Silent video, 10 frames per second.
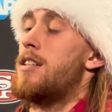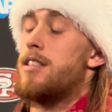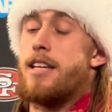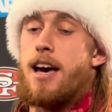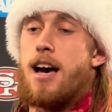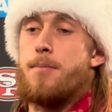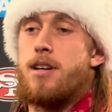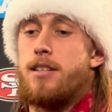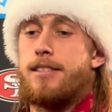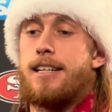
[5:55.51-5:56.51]
Yeah, I
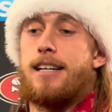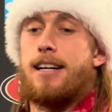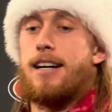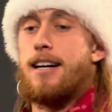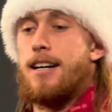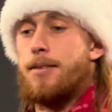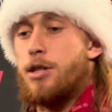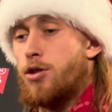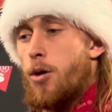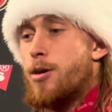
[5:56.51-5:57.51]
mean, uh, he
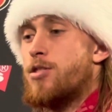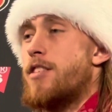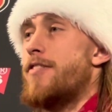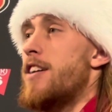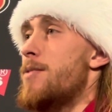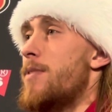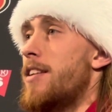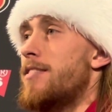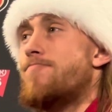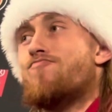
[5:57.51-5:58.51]
told me he was going to feed me,
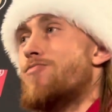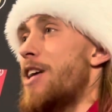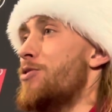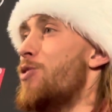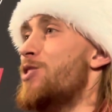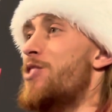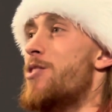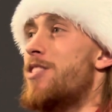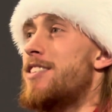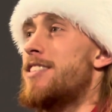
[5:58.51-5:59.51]
and that's what he's
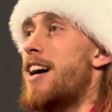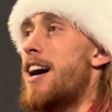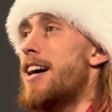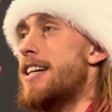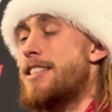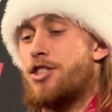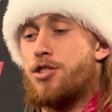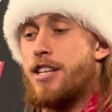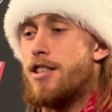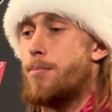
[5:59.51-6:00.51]
doing. Uh, he's
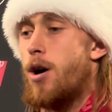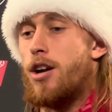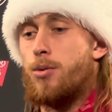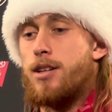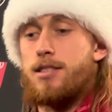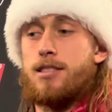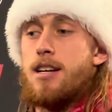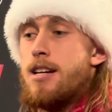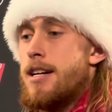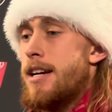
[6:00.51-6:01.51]
just getting the ball to us.
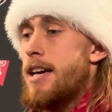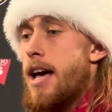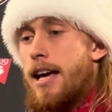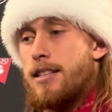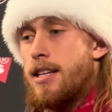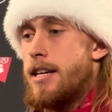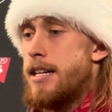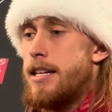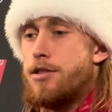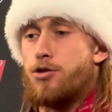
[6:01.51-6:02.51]
Like I say, he,
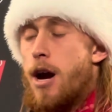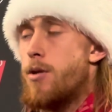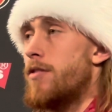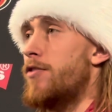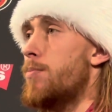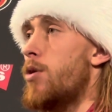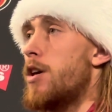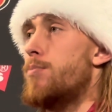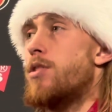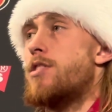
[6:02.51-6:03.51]
he's great football.
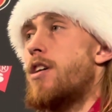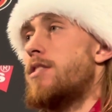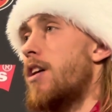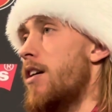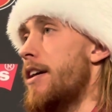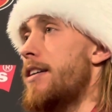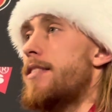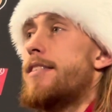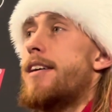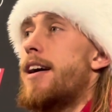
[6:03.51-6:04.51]
He puts it on target.
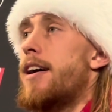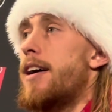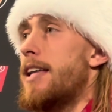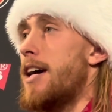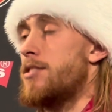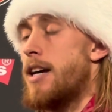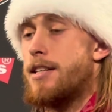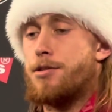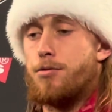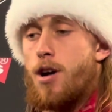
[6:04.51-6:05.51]
Uh, he allows
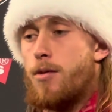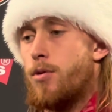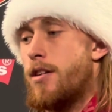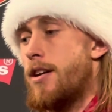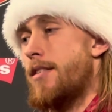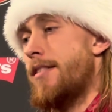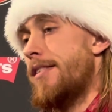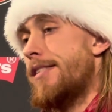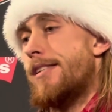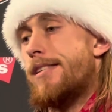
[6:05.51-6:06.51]
guys to run with it.
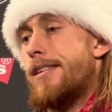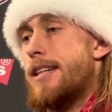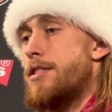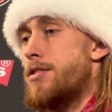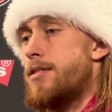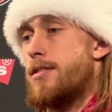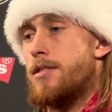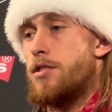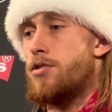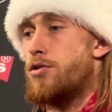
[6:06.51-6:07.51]
He's,
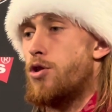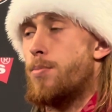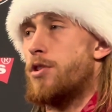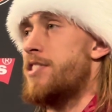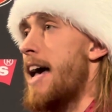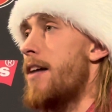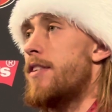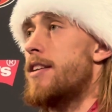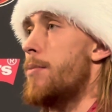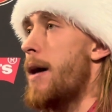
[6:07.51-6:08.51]
he's super
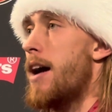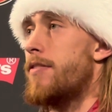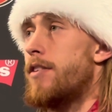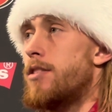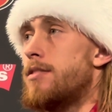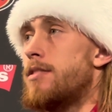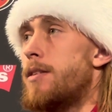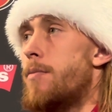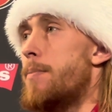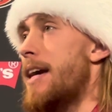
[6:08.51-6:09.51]
savvy in the backfield,
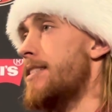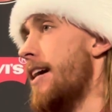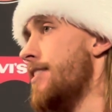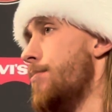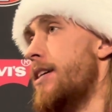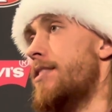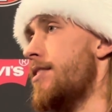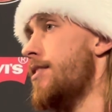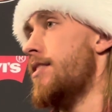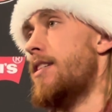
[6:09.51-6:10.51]
makes guys
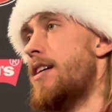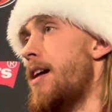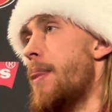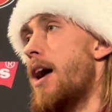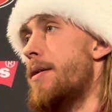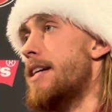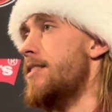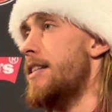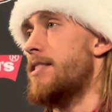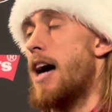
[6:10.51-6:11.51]
miss. Uh,
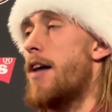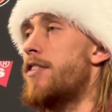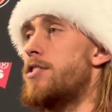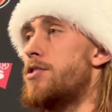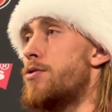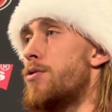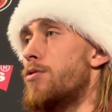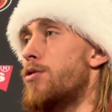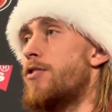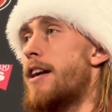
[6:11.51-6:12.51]
his confidence is through the
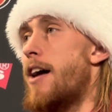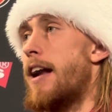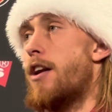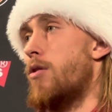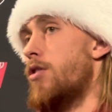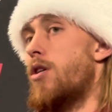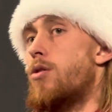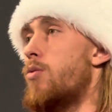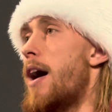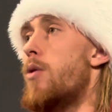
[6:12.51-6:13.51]
roof right now, and I don't know
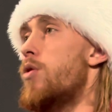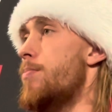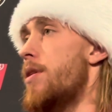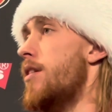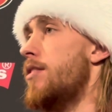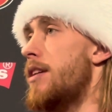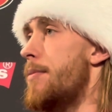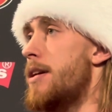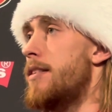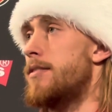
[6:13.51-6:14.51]
why it wouldn't be. I
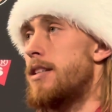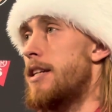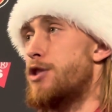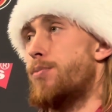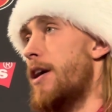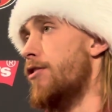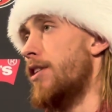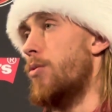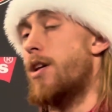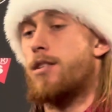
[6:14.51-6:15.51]
mean, he's playing really
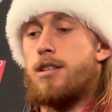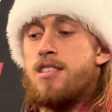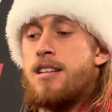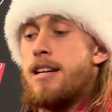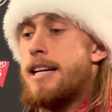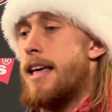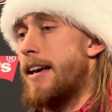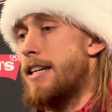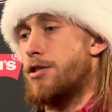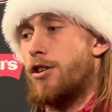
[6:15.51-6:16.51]
well. He, I think
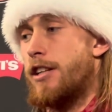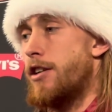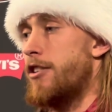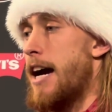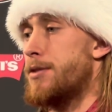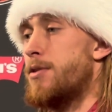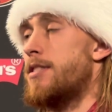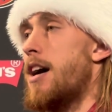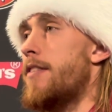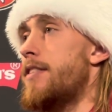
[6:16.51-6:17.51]
he has a really good grasp for this
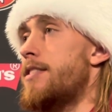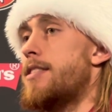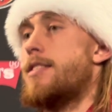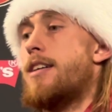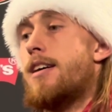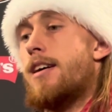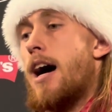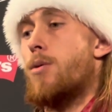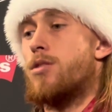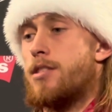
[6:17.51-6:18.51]
offense.
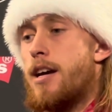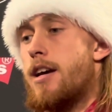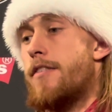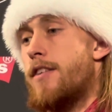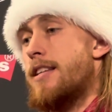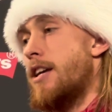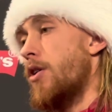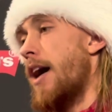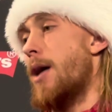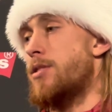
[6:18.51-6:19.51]
I will say if he didn't go
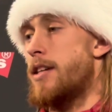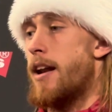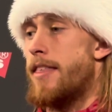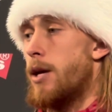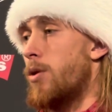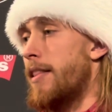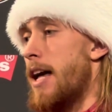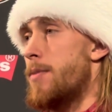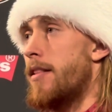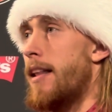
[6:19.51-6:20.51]
to Iowa State, I think he would have
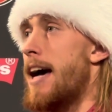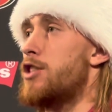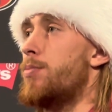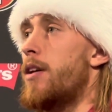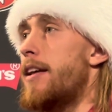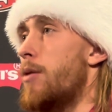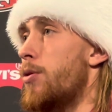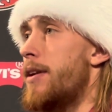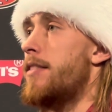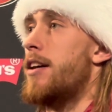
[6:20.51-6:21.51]
led me on the last play, and that would have
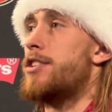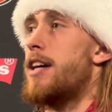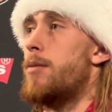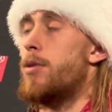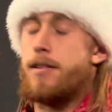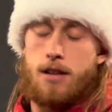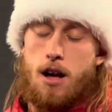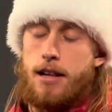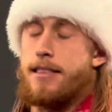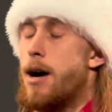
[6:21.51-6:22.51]
been a touchdown. But I'll
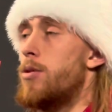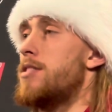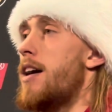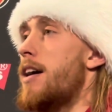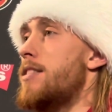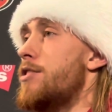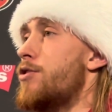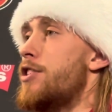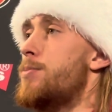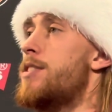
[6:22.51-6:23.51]
let that one slide because it's
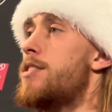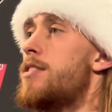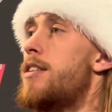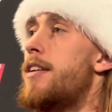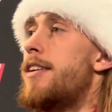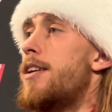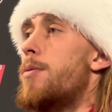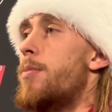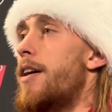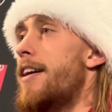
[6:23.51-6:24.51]
Christmas.
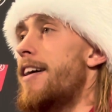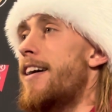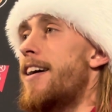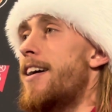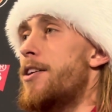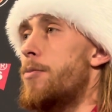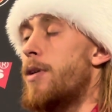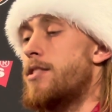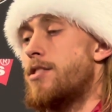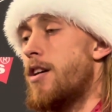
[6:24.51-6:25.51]
But uh, you know,
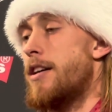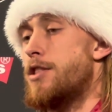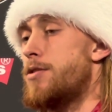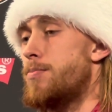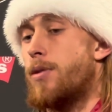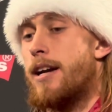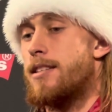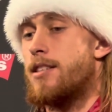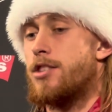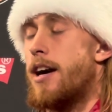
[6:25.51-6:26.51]
bless his heart, he's playing at
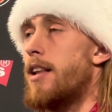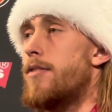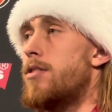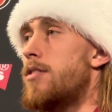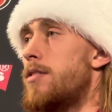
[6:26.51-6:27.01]
such a high level.